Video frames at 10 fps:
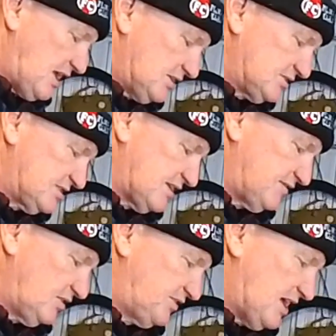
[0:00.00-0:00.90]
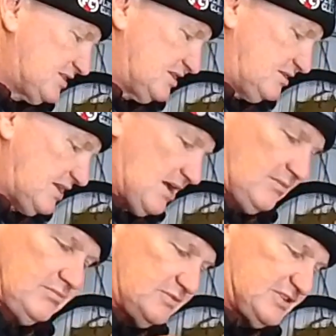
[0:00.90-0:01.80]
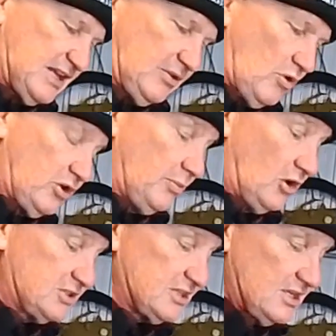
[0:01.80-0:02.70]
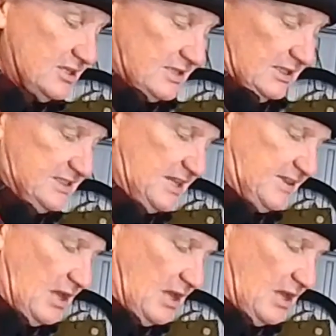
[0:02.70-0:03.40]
the house and stuff like that, and now starting to work on bikes. So let's get